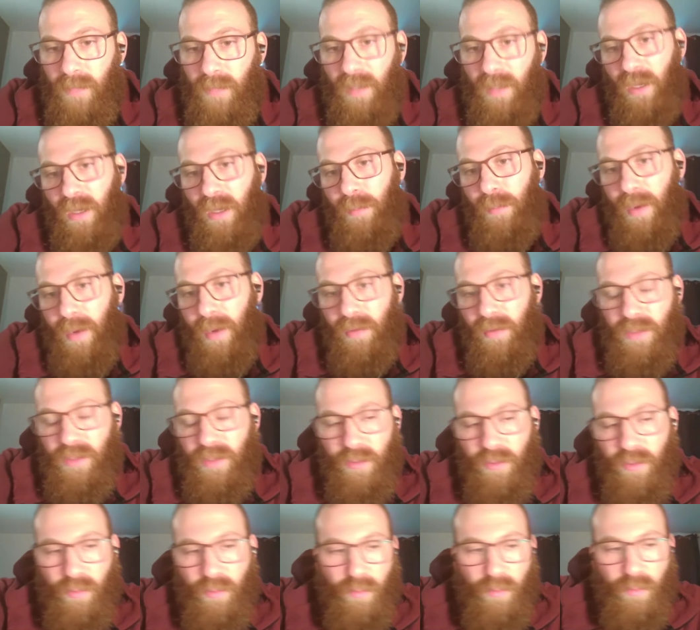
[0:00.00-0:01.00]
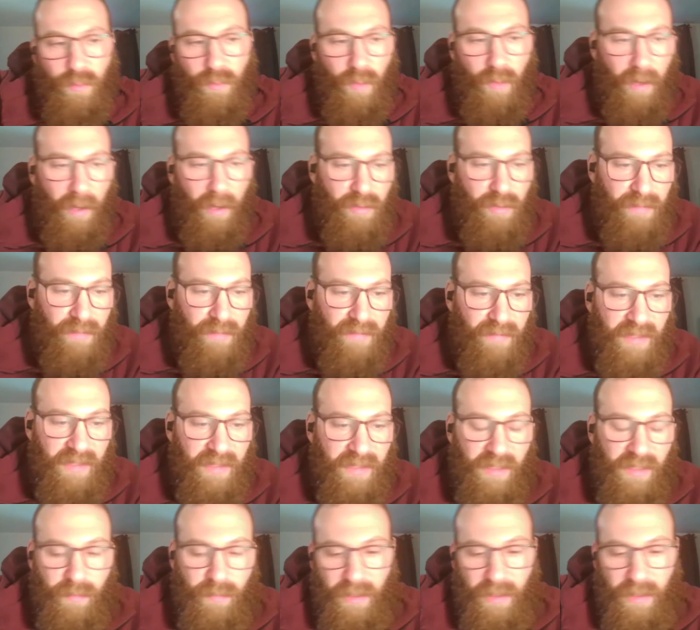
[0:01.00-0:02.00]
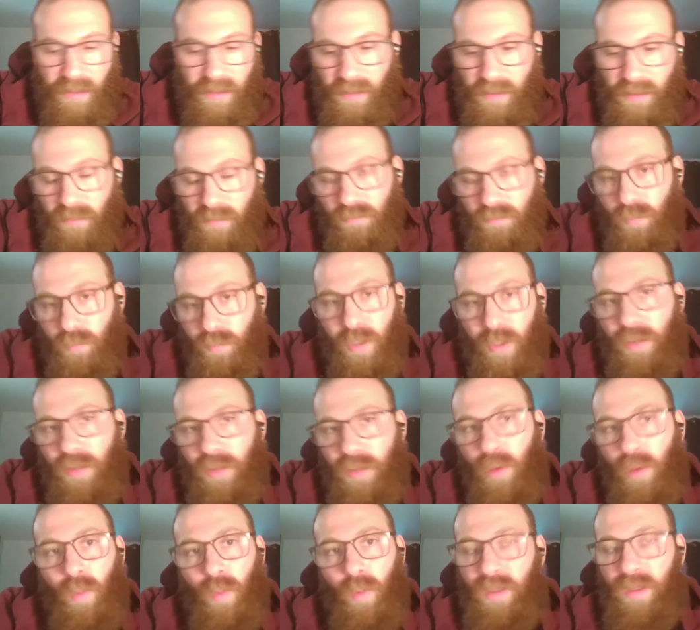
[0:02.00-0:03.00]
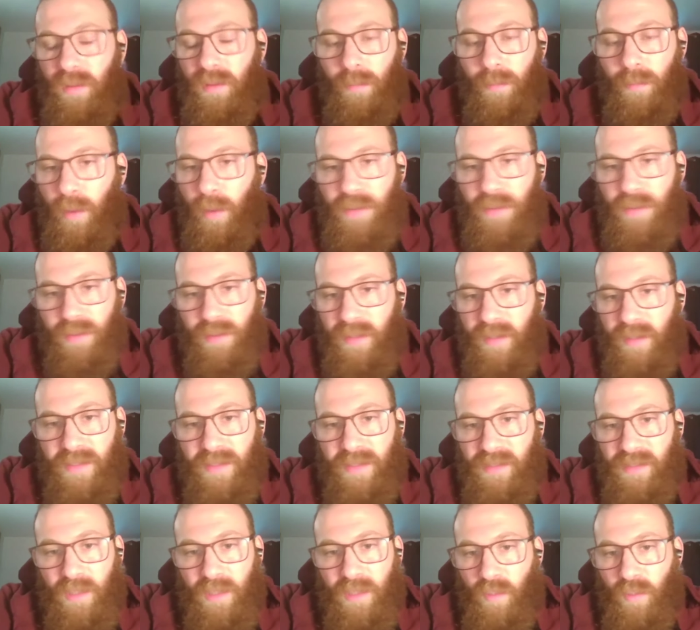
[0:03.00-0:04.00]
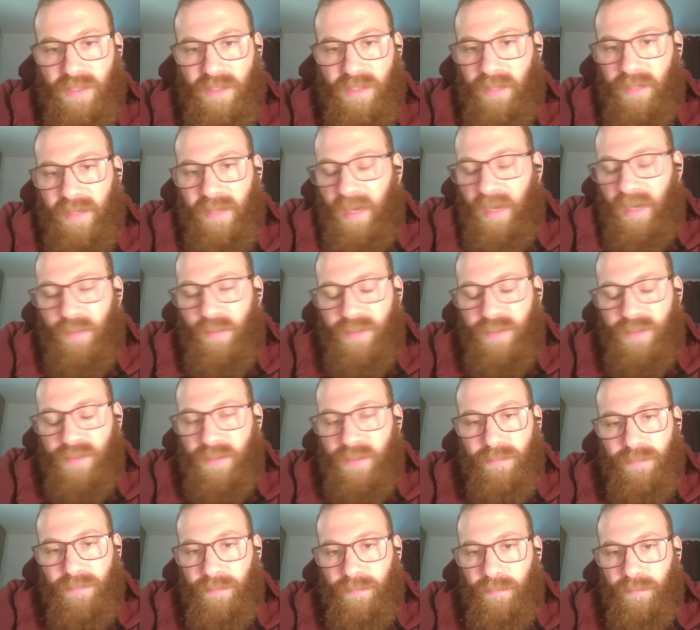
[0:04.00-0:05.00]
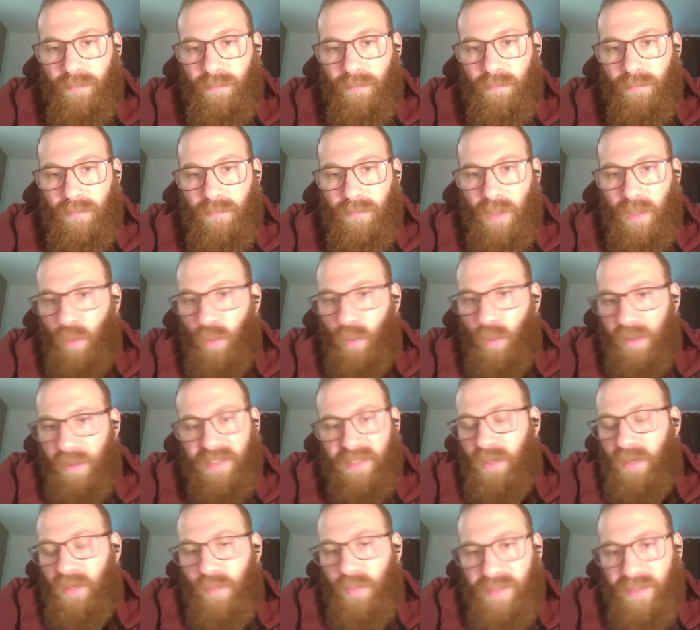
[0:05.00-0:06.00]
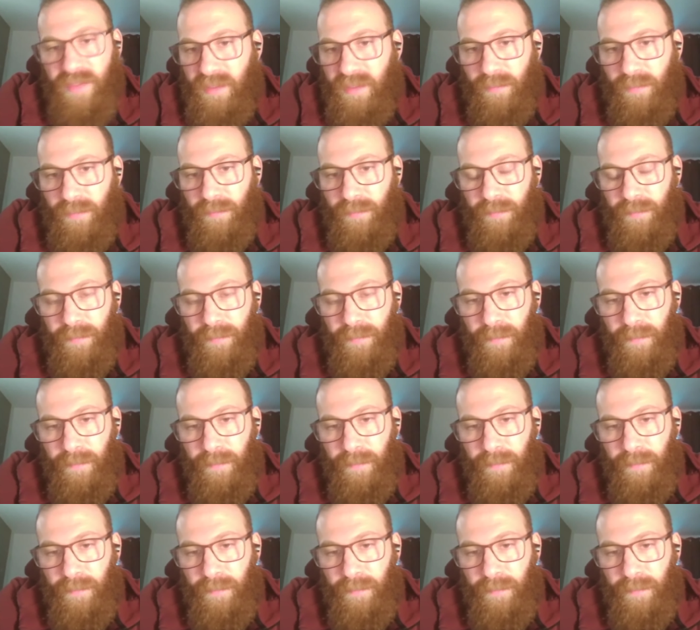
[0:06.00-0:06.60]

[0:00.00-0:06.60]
And I compare it to high energy physics because we know what the particle is that we're sending out, that we're accelerating.